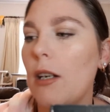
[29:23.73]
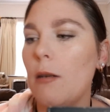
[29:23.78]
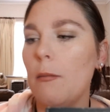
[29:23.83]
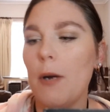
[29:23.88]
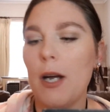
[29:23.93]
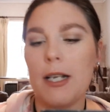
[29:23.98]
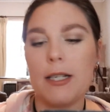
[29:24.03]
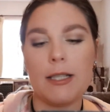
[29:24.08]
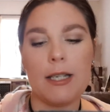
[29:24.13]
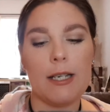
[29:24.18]

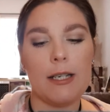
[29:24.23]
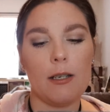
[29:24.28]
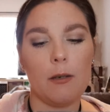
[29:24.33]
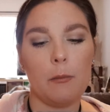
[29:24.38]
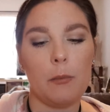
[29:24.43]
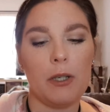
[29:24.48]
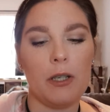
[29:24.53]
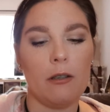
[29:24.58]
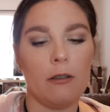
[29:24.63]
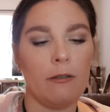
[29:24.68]
Might take a
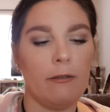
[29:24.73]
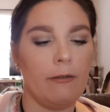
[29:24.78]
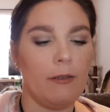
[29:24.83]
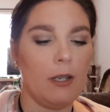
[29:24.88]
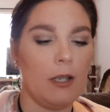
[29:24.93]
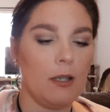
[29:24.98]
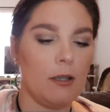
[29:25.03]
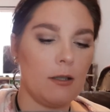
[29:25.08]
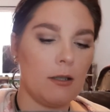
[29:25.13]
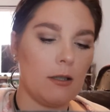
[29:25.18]
bit of
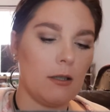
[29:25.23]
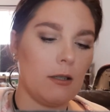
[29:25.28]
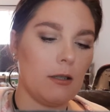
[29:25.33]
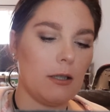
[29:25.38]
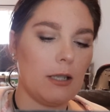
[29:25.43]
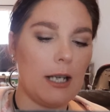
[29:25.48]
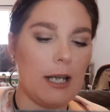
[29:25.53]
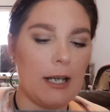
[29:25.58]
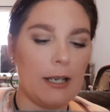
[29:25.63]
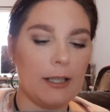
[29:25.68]
this
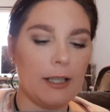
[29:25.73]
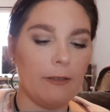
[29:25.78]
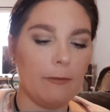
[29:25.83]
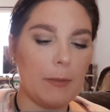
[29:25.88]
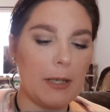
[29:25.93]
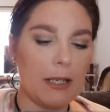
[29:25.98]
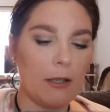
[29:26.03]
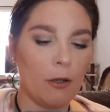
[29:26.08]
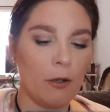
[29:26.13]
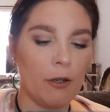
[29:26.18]
Give
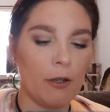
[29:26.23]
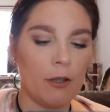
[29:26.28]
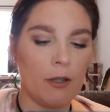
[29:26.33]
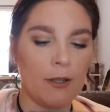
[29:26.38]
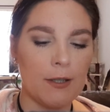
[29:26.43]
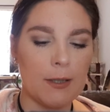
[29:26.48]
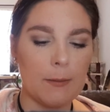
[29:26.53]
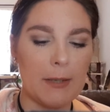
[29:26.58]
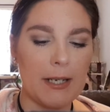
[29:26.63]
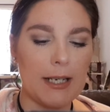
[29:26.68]
Me Glow
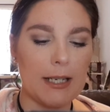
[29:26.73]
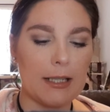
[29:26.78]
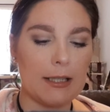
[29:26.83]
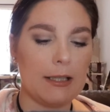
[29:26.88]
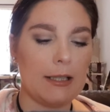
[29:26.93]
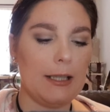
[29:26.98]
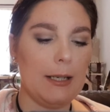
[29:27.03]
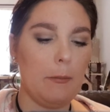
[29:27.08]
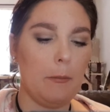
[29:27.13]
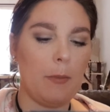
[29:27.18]
Cosmetics
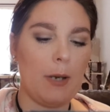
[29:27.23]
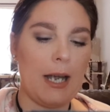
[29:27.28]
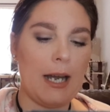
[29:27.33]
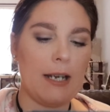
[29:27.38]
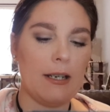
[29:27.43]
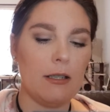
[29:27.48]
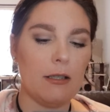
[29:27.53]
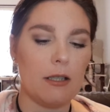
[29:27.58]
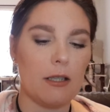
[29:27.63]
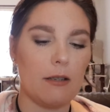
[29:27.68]
lip
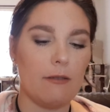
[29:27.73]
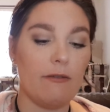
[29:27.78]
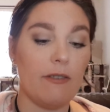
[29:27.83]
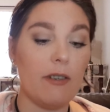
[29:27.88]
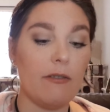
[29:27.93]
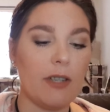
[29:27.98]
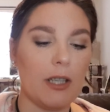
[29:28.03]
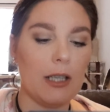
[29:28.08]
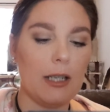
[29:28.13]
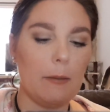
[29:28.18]
paint,
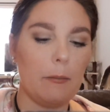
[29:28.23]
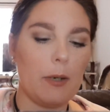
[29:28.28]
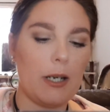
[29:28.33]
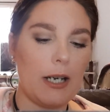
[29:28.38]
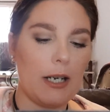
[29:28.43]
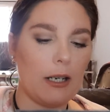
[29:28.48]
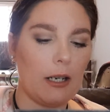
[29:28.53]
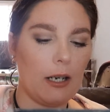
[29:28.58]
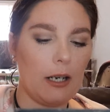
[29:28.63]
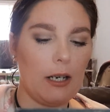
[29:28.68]
Vivid Lip
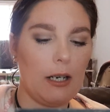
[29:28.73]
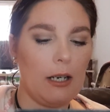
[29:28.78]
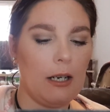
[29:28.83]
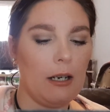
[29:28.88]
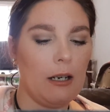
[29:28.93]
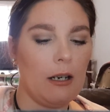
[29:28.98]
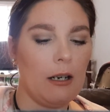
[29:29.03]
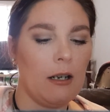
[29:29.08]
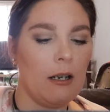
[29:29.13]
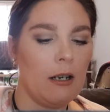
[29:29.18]
Paint
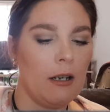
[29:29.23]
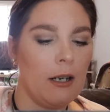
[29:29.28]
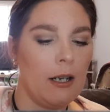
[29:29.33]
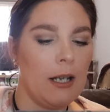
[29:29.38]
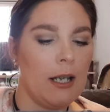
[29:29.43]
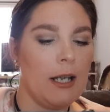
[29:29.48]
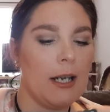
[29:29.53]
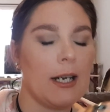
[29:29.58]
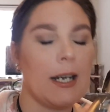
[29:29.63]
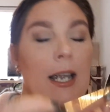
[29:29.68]
in
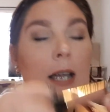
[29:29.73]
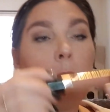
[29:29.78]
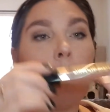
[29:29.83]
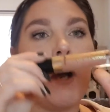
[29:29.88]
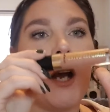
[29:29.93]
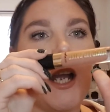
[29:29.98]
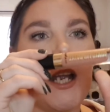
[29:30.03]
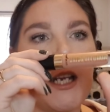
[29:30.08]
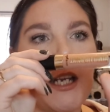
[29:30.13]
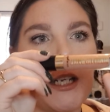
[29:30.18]
Get
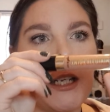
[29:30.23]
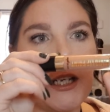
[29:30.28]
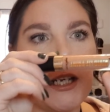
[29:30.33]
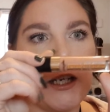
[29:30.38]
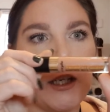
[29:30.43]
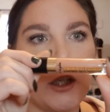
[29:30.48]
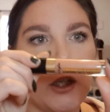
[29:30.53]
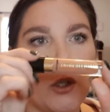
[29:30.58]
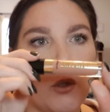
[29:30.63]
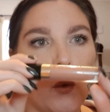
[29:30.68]
Mine, Get
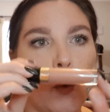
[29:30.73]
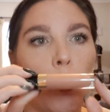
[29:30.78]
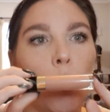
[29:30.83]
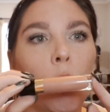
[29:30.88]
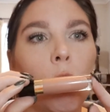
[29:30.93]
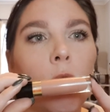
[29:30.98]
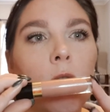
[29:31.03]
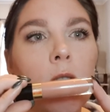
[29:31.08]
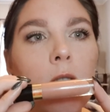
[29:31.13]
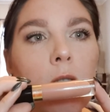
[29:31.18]

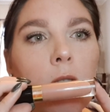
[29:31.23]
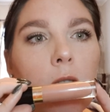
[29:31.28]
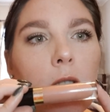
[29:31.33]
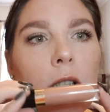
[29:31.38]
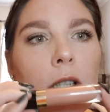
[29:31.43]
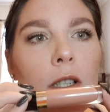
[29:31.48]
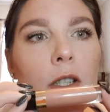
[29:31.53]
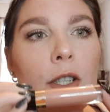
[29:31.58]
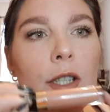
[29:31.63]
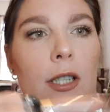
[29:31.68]
Yours.
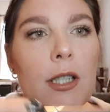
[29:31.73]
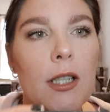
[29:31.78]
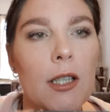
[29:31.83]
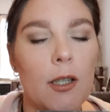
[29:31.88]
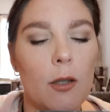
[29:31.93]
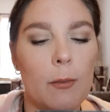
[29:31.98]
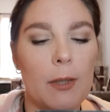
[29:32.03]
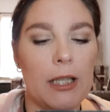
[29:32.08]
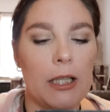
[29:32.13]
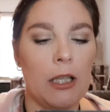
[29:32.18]
It's just a
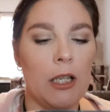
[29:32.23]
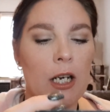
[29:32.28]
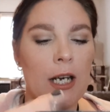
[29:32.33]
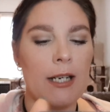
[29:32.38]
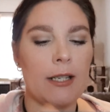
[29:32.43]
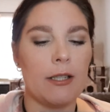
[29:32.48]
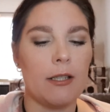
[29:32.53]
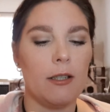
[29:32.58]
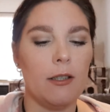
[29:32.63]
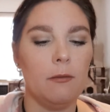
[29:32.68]
little bit
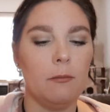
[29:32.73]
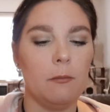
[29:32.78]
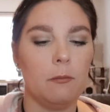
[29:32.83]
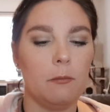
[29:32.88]
lighter.